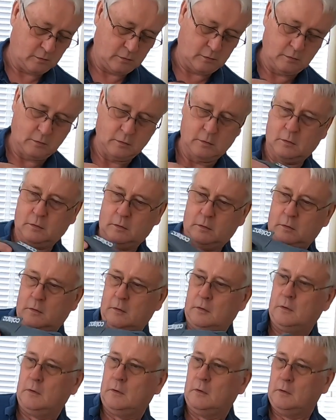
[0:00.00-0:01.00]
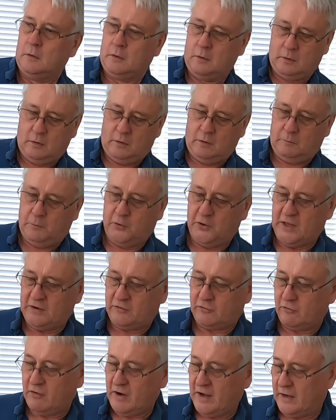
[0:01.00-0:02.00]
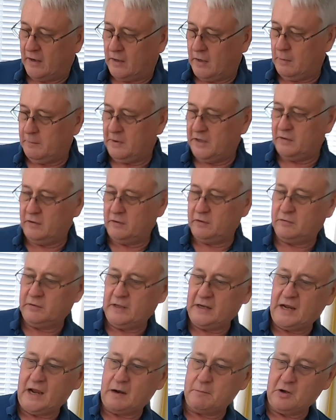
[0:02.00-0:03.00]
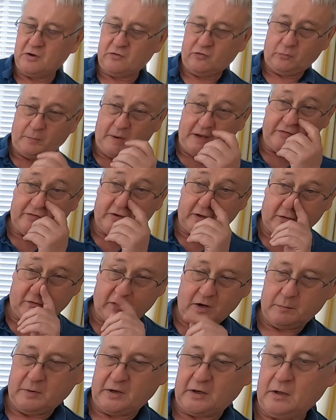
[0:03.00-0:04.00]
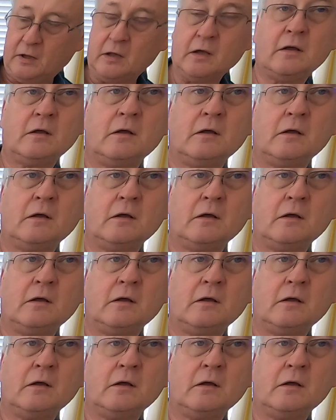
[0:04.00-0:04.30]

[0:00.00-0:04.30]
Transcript: Well, that's great. I mean, you think how much space that great big